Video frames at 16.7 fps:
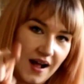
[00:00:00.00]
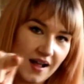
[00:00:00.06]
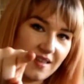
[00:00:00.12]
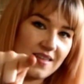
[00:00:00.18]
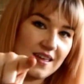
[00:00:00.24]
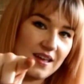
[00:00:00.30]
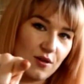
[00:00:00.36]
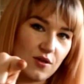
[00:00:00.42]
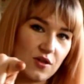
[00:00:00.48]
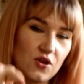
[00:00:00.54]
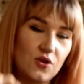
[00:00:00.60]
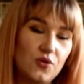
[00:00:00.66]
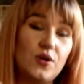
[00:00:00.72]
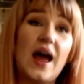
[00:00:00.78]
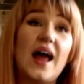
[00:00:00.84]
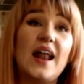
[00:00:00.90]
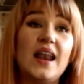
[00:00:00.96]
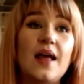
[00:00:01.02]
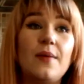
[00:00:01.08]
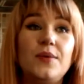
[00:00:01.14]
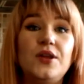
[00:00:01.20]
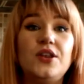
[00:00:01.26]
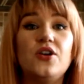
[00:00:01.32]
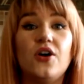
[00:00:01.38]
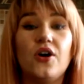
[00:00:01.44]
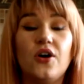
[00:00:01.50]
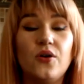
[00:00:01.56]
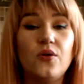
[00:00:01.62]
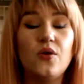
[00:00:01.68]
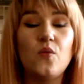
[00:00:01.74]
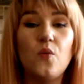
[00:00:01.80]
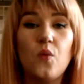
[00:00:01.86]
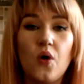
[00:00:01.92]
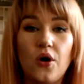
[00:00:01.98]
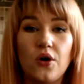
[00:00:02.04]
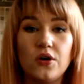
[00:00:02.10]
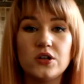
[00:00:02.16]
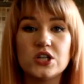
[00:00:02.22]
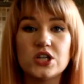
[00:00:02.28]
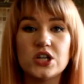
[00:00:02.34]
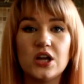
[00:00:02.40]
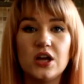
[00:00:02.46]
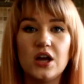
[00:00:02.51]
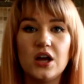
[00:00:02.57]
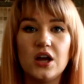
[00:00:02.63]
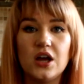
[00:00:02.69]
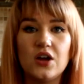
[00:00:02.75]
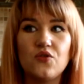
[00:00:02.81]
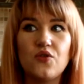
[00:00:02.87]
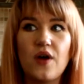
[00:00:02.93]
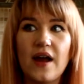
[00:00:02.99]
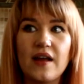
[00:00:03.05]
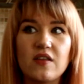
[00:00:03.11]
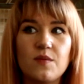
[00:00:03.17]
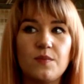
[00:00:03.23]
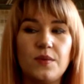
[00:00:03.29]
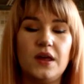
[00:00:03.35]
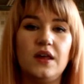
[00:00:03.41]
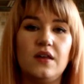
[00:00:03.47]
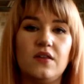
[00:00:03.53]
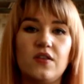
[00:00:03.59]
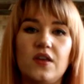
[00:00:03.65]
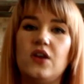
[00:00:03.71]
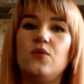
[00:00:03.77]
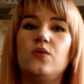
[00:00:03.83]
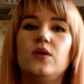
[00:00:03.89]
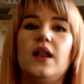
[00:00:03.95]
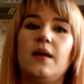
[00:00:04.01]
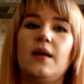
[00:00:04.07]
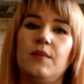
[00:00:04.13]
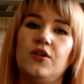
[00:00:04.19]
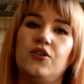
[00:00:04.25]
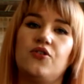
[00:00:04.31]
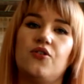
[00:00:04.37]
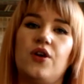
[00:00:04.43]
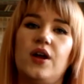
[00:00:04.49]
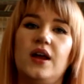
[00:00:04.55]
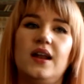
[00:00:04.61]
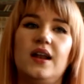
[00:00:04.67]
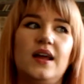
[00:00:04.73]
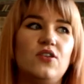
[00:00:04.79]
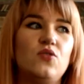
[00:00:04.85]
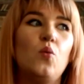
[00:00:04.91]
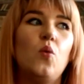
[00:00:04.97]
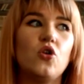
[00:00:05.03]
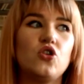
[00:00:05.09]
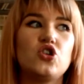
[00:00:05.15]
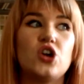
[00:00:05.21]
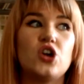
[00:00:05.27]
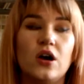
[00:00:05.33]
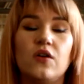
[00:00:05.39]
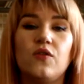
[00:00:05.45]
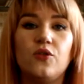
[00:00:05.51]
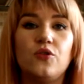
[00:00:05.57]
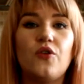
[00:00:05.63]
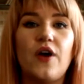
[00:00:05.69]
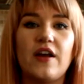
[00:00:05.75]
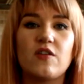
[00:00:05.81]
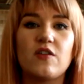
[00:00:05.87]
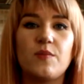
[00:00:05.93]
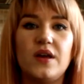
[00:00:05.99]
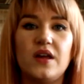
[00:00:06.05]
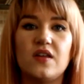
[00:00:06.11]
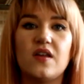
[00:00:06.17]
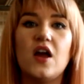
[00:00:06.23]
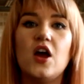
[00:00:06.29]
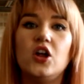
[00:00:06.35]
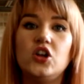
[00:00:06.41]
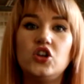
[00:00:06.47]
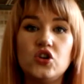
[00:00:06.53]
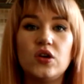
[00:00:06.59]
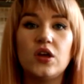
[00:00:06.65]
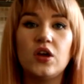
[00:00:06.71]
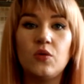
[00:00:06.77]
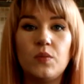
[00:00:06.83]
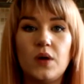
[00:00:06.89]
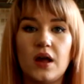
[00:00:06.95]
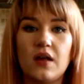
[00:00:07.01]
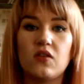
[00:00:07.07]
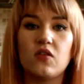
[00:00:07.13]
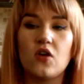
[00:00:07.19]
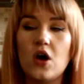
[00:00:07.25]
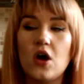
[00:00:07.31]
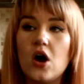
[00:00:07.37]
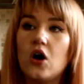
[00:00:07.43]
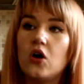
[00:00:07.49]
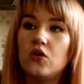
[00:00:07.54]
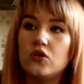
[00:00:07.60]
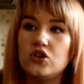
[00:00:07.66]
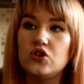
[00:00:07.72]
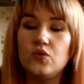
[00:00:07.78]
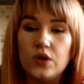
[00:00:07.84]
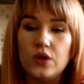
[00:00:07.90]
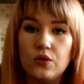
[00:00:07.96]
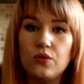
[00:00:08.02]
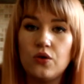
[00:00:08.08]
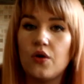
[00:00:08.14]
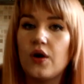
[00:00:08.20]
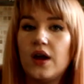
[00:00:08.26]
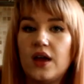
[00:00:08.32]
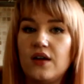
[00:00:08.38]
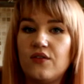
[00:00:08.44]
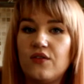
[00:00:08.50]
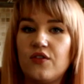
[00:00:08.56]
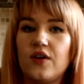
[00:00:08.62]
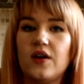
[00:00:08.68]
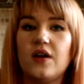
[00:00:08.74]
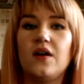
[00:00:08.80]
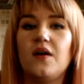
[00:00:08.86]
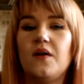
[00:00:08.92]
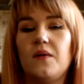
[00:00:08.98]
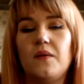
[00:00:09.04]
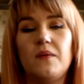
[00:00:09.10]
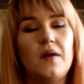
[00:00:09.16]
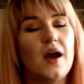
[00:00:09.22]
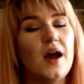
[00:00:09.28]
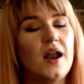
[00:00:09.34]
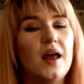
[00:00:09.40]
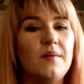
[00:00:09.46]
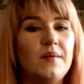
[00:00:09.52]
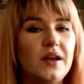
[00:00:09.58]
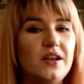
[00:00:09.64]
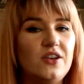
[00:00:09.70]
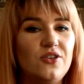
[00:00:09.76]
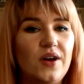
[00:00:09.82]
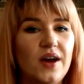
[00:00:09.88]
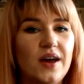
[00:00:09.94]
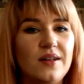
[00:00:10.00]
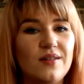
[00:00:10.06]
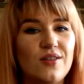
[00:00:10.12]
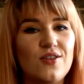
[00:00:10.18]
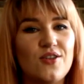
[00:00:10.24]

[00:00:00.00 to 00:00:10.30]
I'll see you soon and let me know what recipes that you would like me to create. Like what junk food recipes do you miss or do you crave? And I might do it.